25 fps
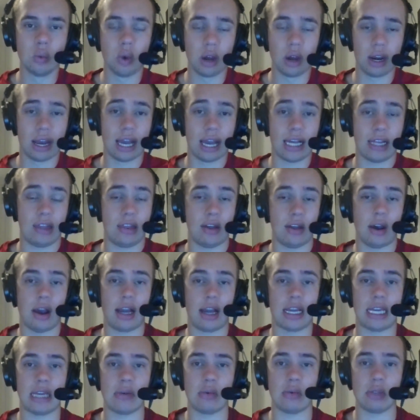what I
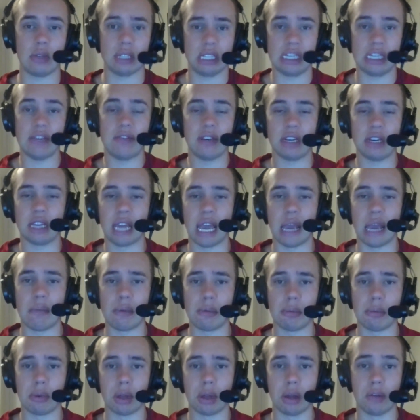thought he was even
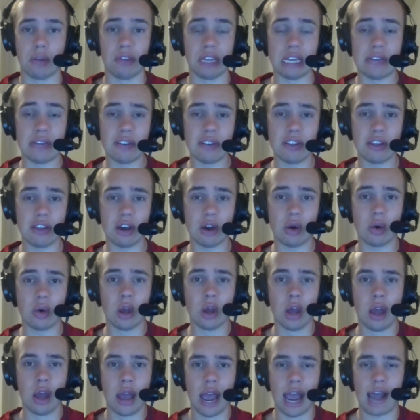capable of, even
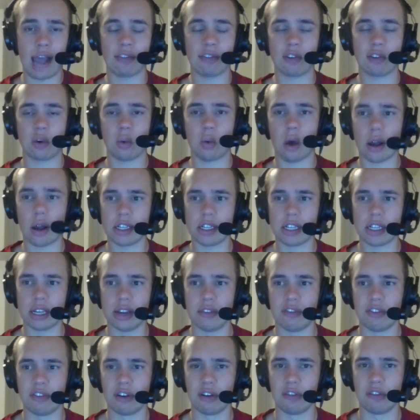though after
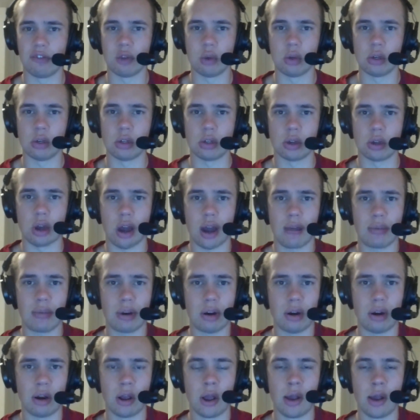watching him for a few years at
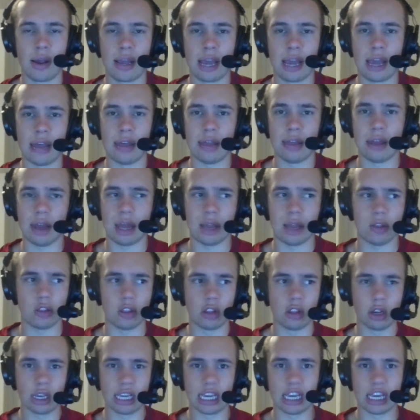Auburn
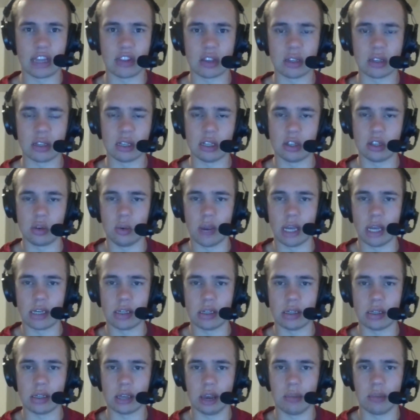and looking at the
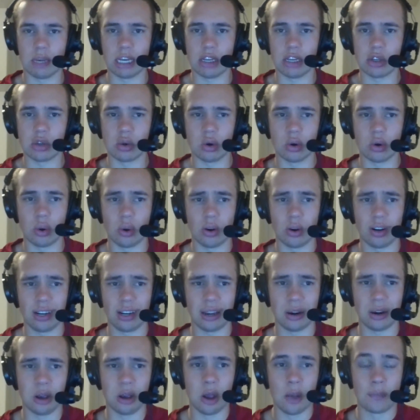situation he's coming into at
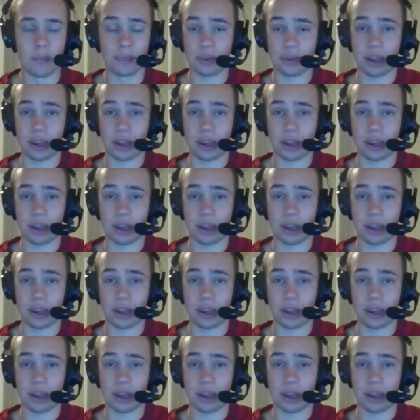Oregon,